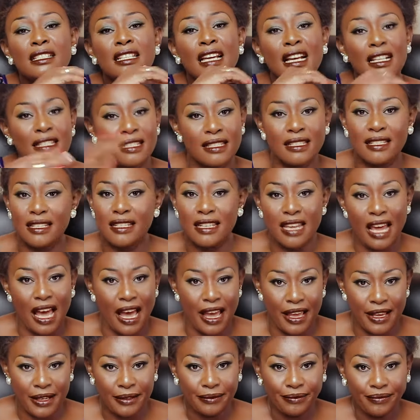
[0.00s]
just
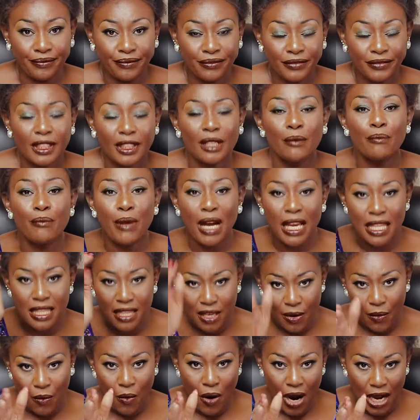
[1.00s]
die by
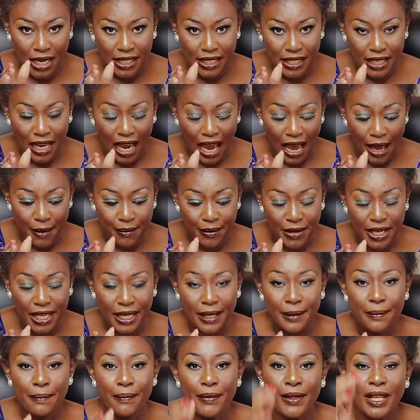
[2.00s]
the word.
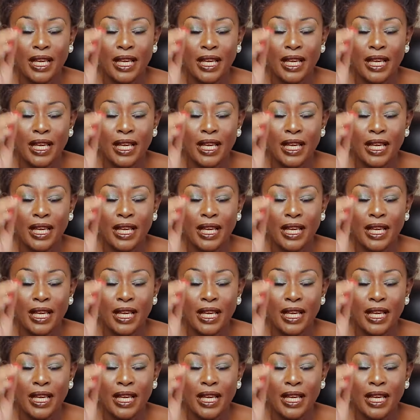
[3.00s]
Amen.